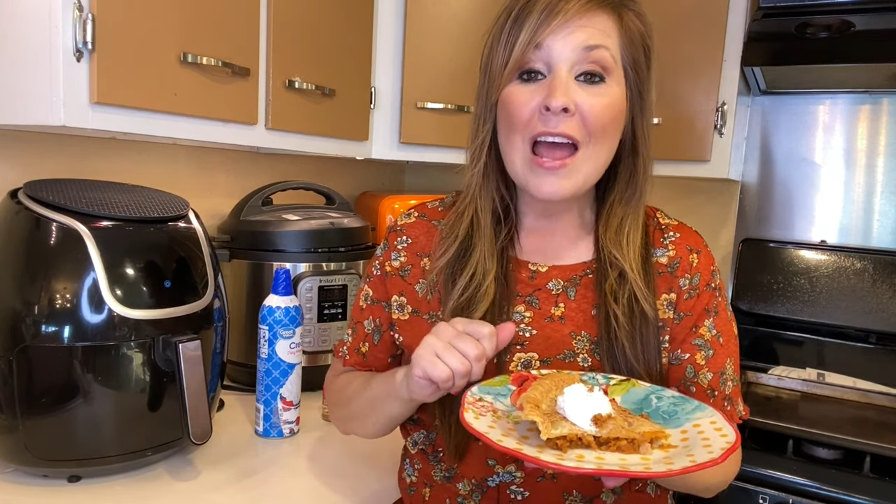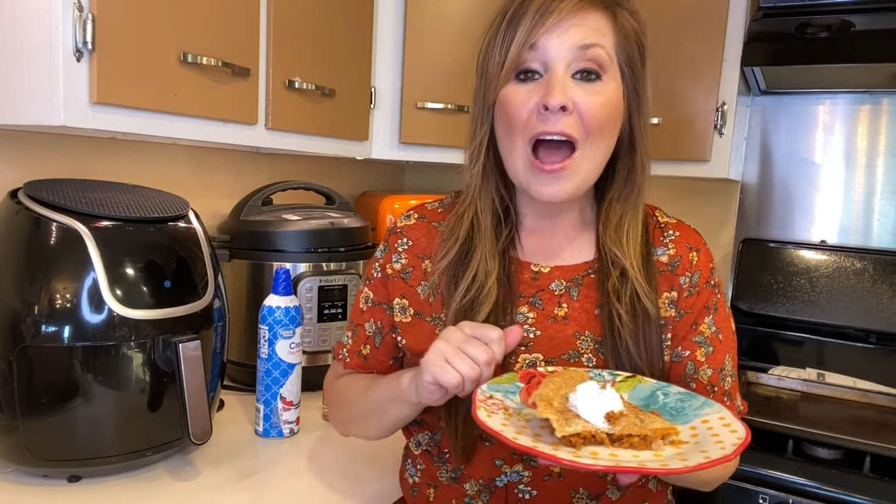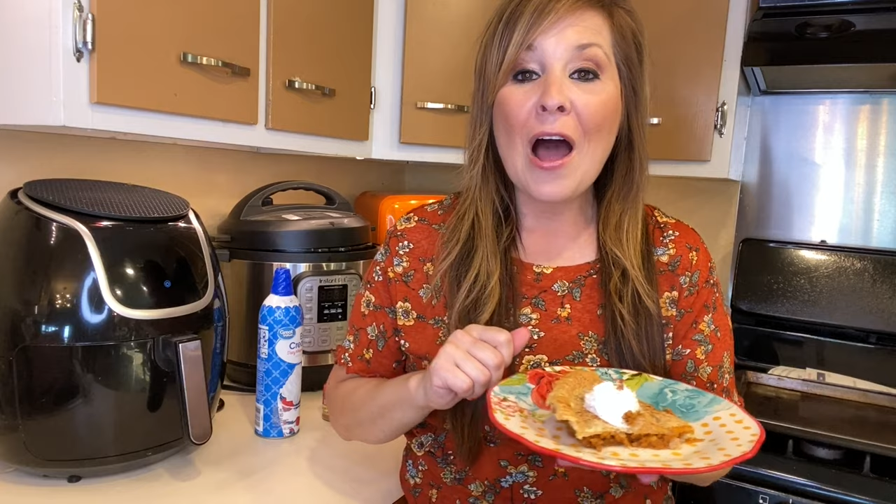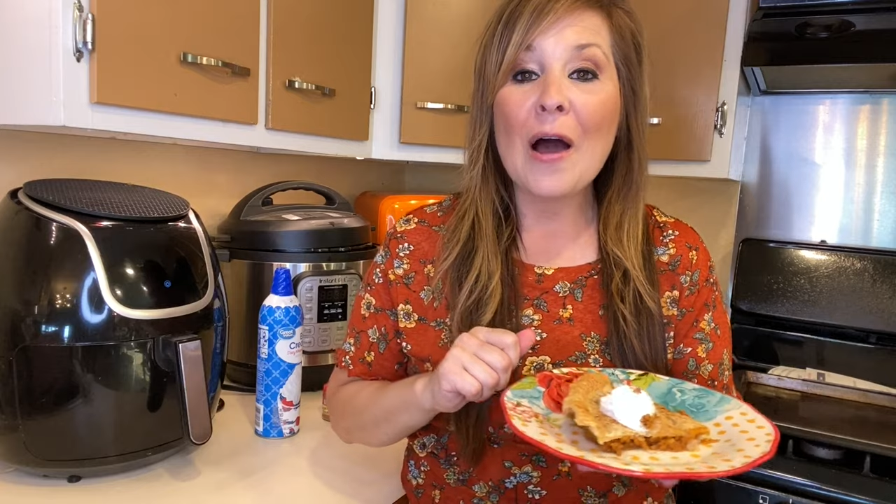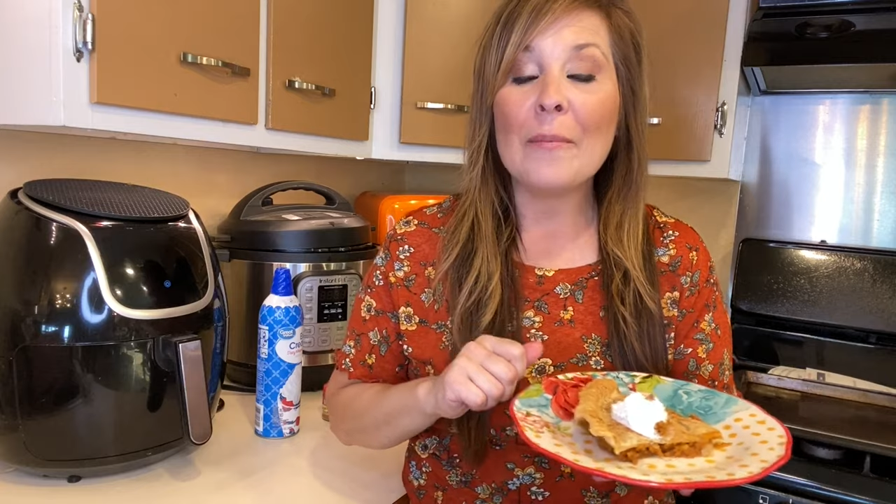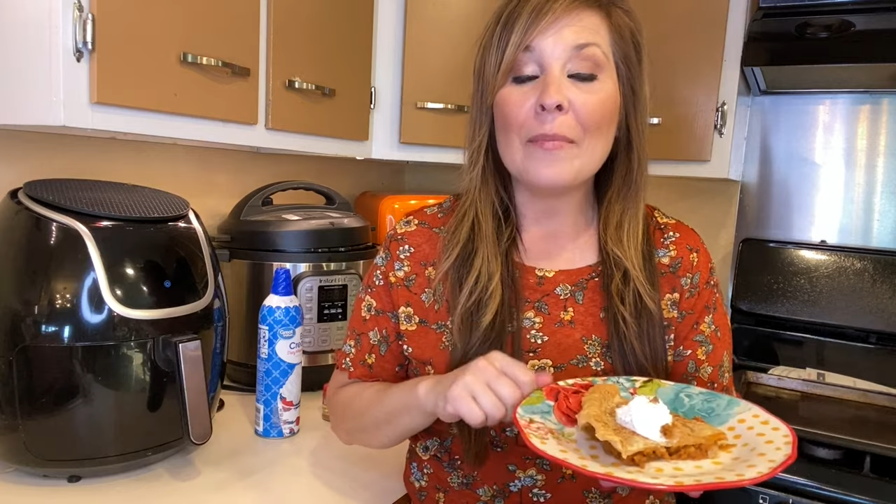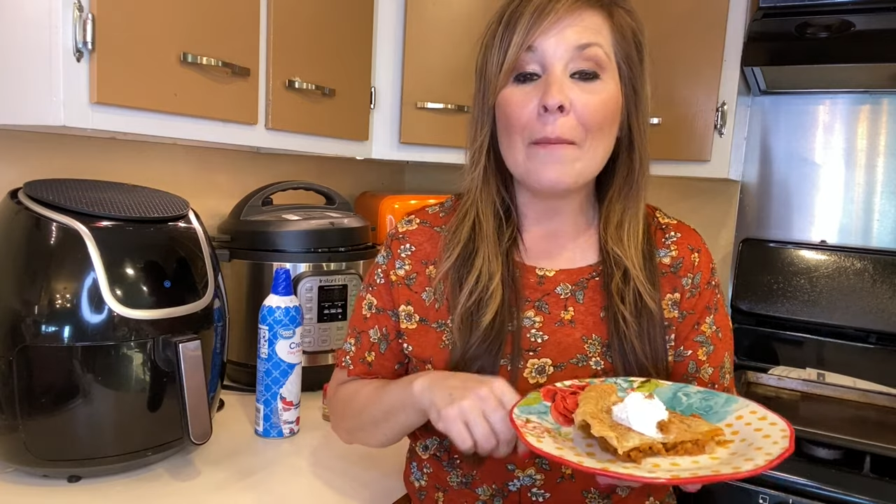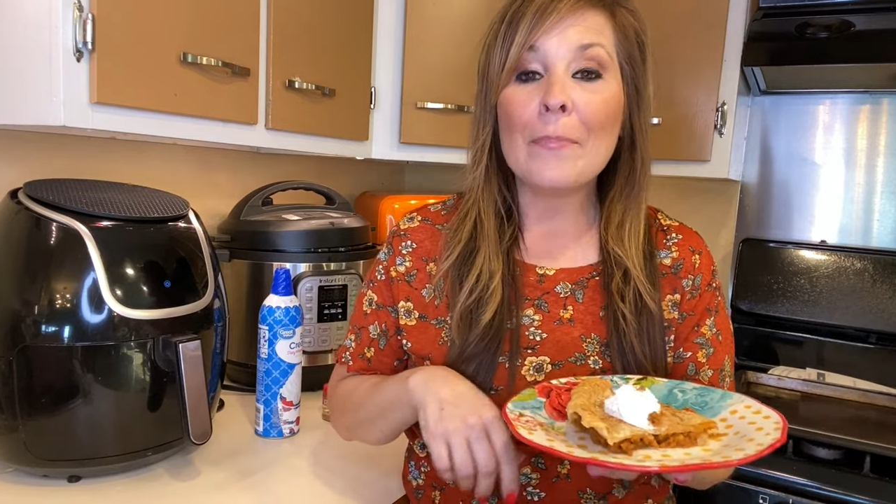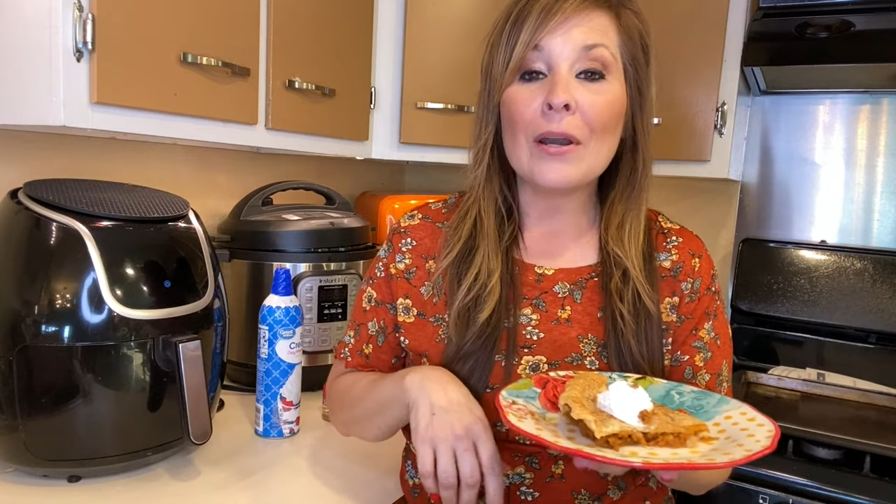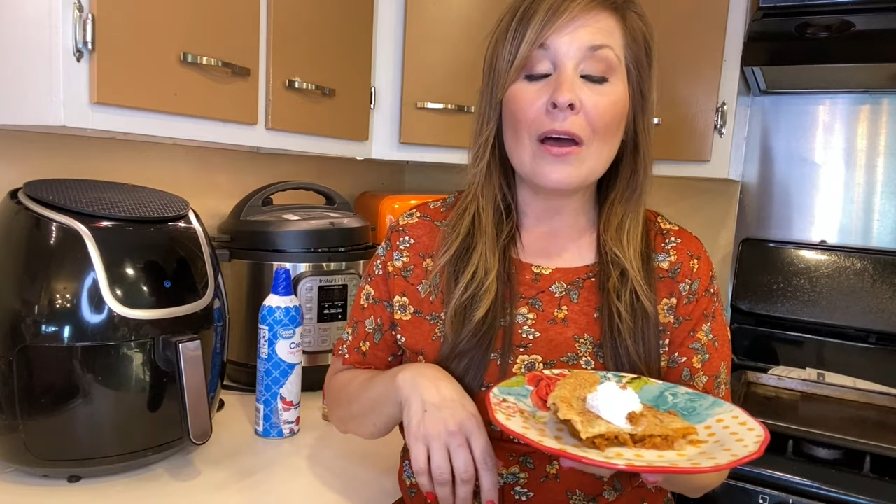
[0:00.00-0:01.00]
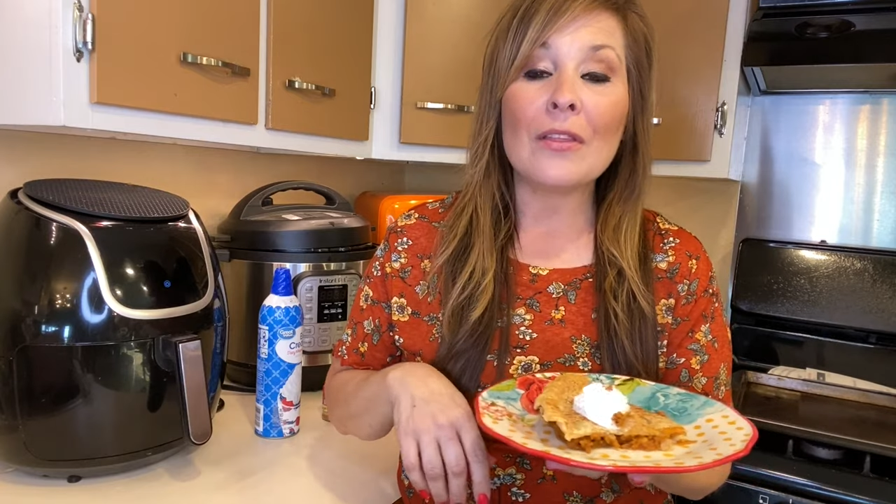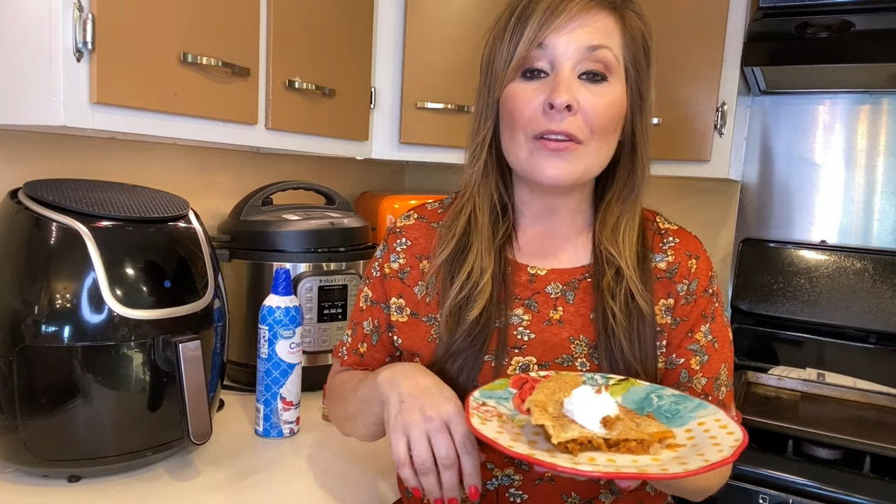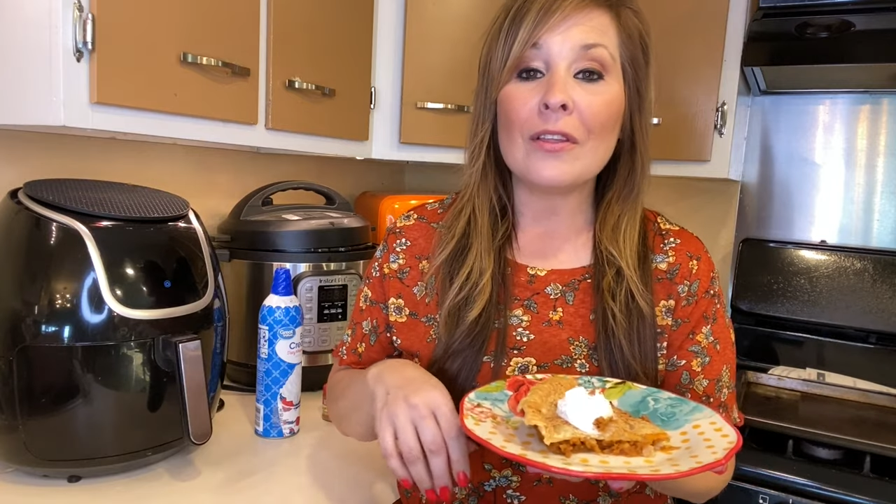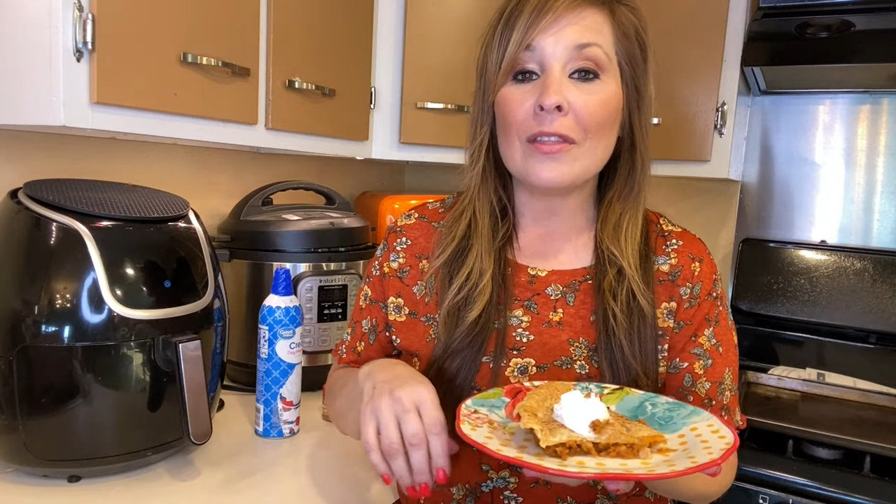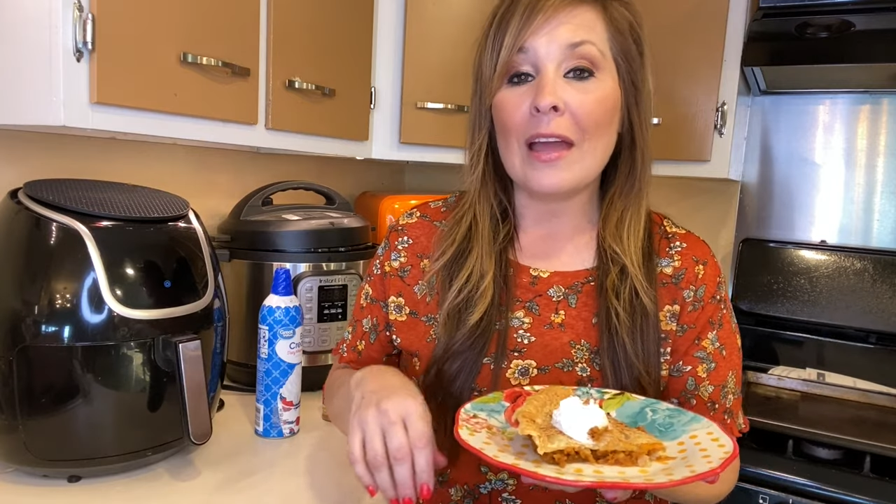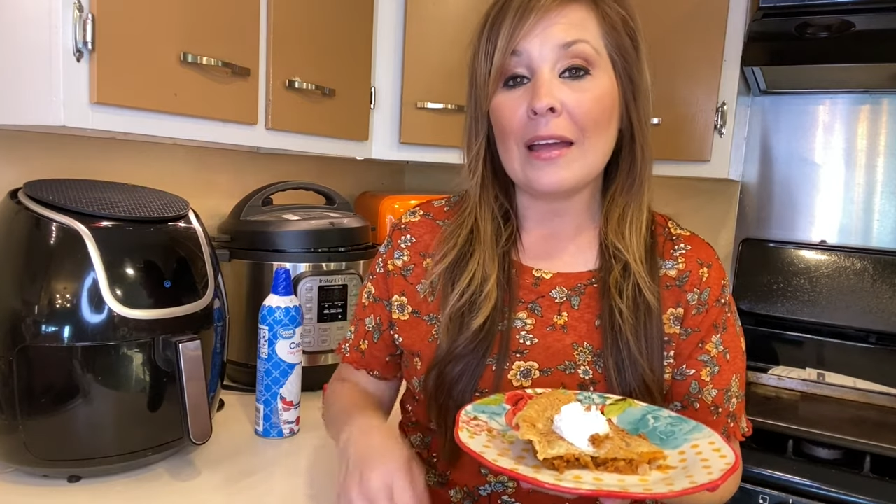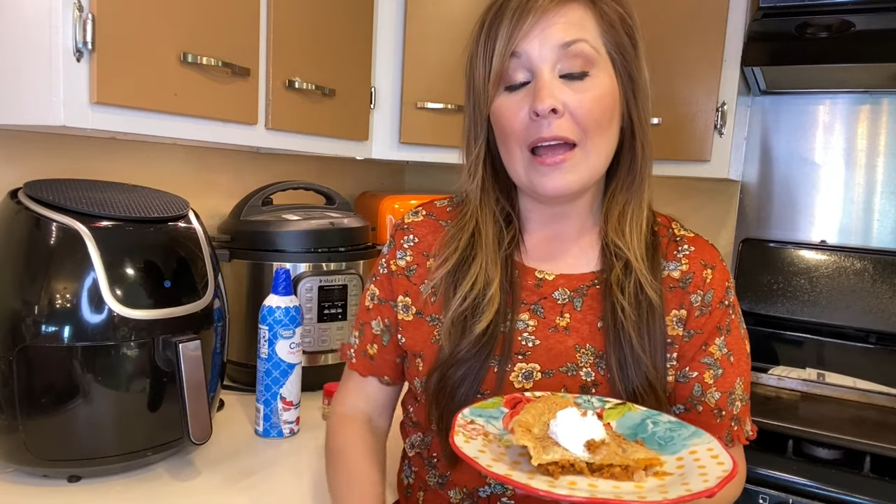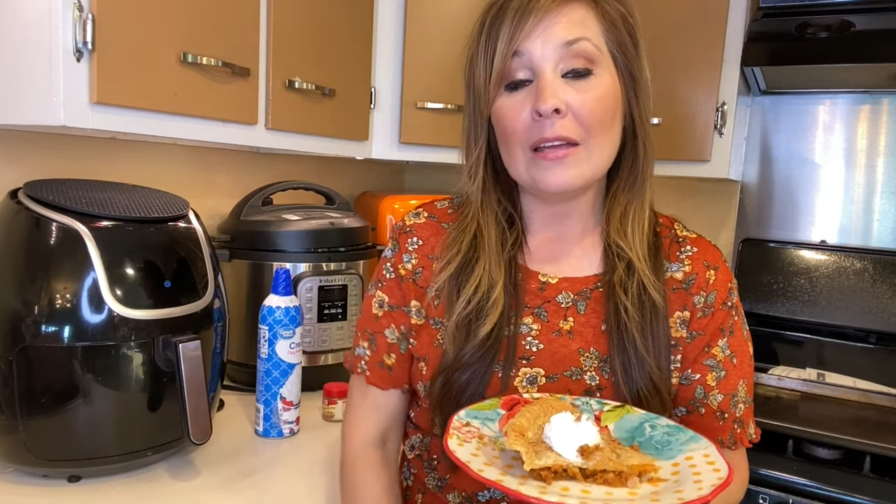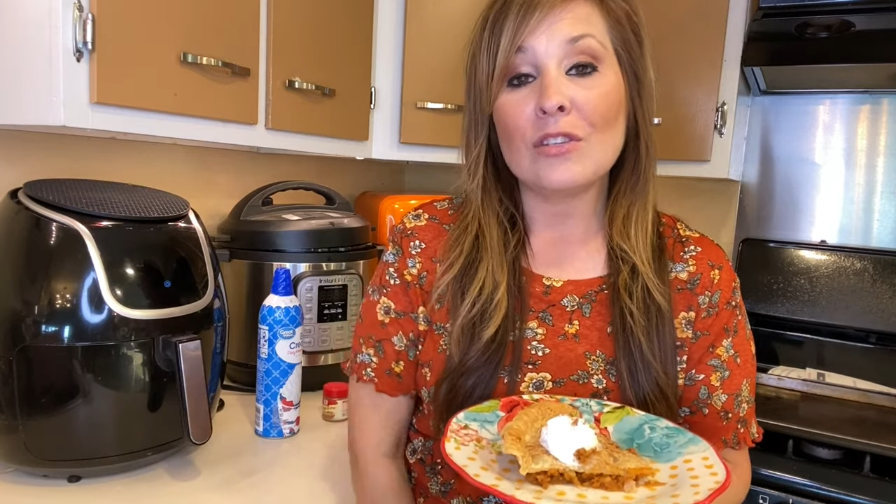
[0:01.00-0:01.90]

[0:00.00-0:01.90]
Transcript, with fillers: Um, but other than that, guys,